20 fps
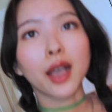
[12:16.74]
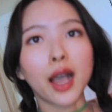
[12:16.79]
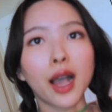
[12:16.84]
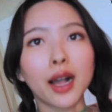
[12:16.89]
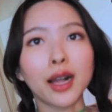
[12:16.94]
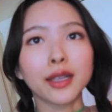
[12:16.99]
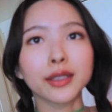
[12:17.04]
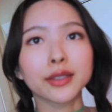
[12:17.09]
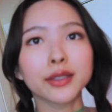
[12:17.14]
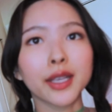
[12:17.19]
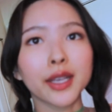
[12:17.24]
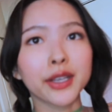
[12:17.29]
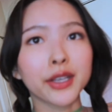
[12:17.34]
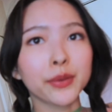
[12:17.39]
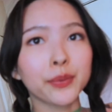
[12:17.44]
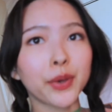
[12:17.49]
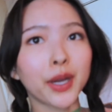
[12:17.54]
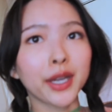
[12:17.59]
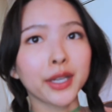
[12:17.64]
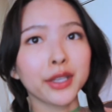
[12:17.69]
I'll say
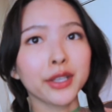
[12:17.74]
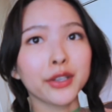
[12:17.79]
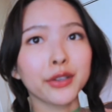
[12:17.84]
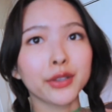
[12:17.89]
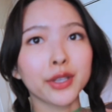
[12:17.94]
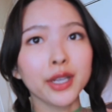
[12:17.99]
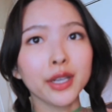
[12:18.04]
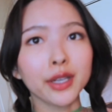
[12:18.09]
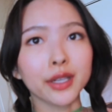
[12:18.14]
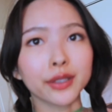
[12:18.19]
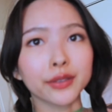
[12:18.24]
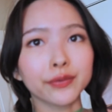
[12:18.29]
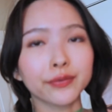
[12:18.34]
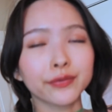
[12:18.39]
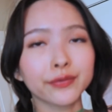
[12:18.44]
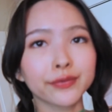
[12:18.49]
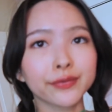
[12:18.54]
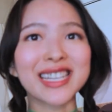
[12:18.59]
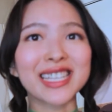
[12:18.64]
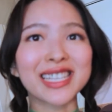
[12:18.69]
goodbye to you here.
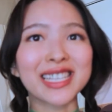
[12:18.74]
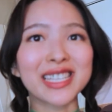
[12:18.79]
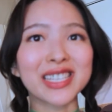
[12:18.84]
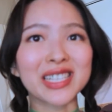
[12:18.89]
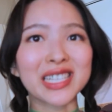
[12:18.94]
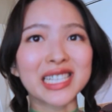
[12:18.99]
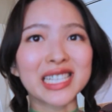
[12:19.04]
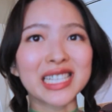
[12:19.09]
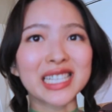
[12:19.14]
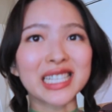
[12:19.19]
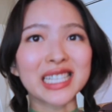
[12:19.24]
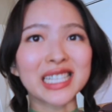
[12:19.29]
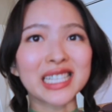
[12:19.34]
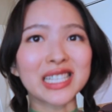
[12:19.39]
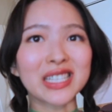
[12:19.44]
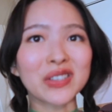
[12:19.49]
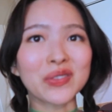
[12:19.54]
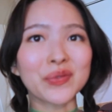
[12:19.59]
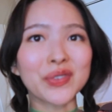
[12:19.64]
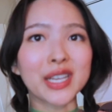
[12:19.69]
My teeth are still a
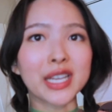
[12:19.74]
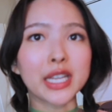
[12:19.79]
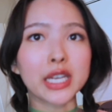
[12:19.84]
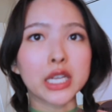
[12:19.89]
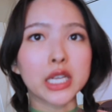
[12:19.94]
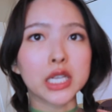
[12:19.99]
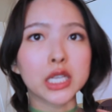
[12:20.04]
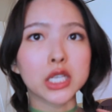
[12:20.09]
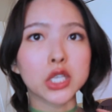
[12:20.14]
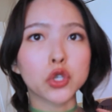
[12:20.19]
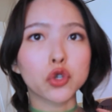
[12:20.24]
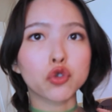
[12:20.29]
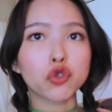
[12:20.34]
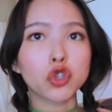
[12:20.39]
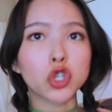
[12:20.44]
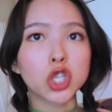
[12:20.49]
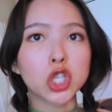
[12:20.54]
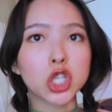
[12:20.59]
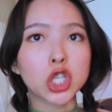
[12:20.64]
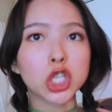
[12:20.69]
little bit,
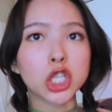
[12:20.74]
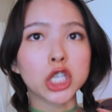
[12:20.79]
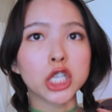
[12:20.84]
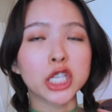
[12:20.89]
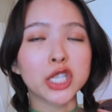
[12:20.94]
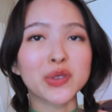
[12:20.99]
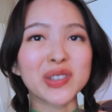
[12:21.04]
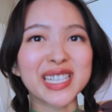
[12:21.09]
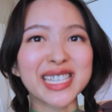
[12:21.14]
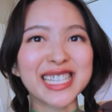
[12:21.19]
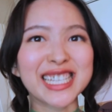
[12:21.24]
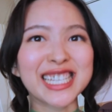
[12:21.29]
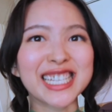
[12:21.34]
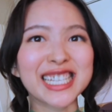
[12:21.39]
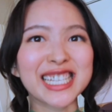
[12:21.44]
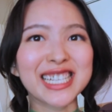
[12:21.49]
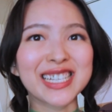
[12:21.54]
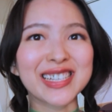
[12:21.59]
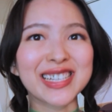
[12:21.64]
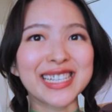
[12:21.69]
tiny
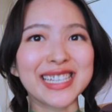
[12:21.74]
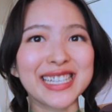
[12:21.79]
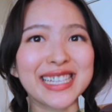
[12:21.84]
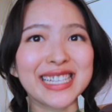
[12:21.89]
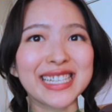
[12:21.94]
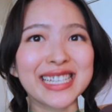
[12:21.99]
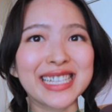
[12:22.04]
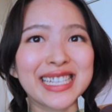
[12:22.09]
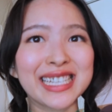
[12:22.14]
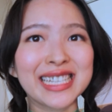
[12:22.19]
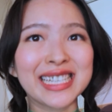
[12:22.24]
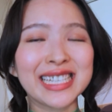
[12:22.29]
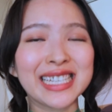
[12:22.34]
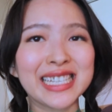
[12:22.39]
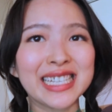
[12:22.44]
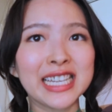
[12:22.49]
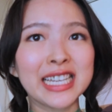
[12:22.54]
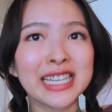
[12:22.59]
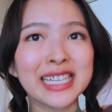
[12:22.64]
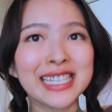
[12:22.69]
bit green,
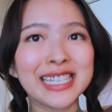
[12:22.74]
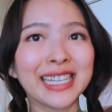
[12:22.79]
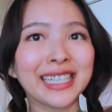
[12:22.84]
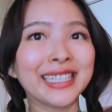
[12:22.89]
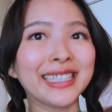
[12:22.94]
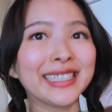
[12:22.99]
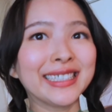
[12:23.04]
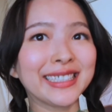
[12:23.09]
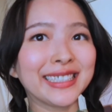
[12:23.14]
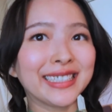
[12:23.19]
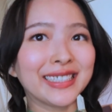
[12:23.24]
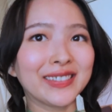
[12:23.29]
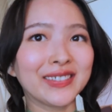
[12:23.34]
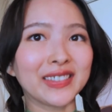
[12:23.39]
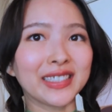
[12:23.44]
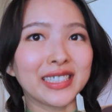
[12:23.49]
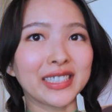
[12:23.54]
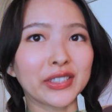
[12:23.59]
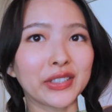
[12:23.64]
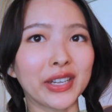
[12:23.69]

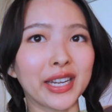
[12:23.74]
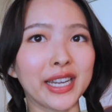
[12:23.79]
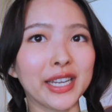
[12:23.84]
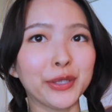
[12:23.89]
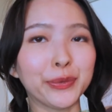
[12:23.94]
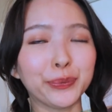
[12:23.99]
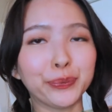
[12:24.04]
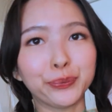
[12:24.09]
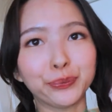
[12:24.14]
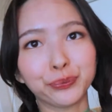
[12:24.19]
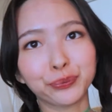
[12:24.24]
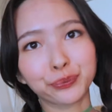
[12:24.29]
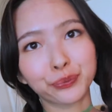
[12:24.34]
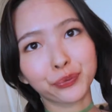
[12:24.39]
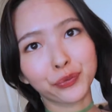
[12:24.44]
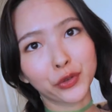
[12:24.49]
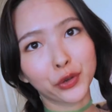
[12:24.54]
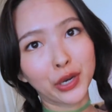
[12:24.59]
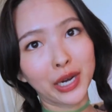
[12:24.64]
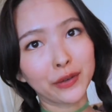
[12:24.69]
which is great.
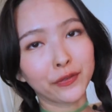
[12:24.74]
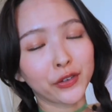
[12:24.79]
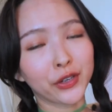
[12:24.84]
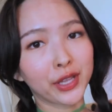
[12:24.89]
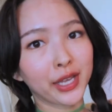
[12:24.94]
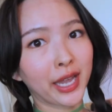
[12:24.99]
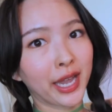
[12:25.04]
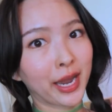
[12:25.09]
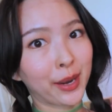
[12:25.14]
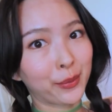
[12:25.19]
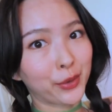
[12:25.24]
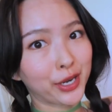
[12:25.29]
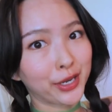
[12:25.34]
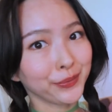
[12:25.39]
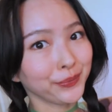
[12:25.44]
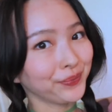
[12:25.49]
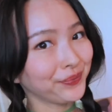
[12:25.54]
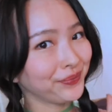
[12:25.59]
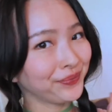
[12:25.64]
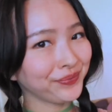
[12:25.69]
Great for the camera.